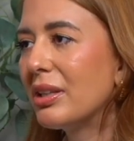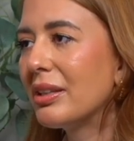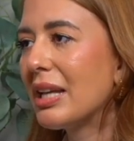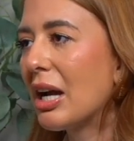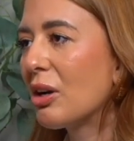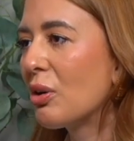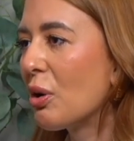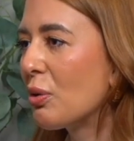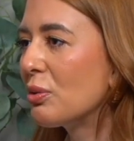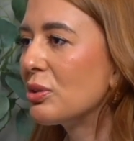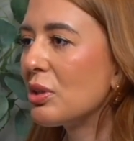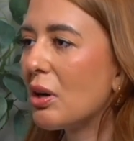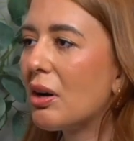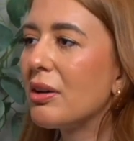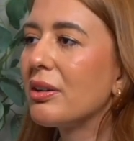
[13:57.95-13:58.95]
that
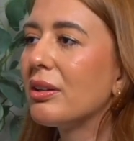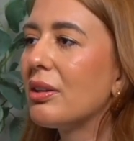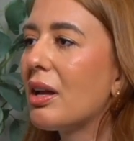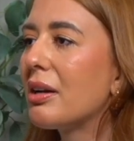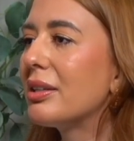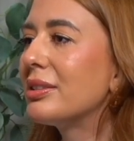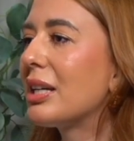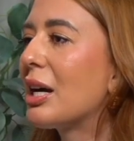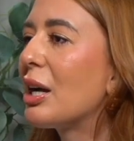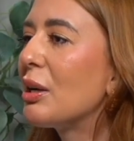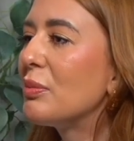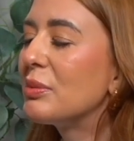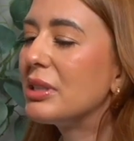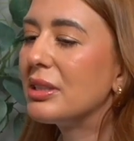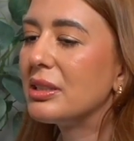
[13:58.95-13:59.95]
goes on a lot of
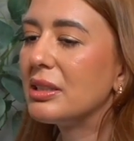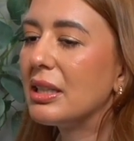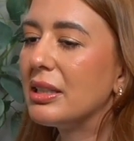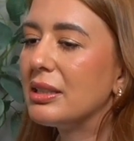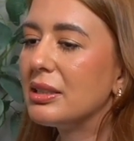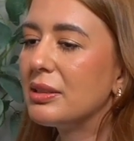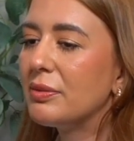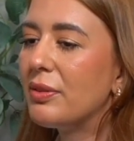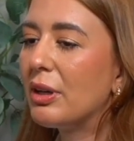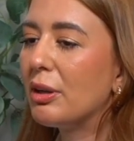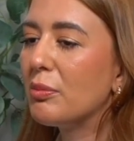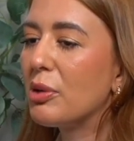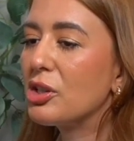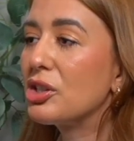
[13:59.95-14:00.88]
times is very much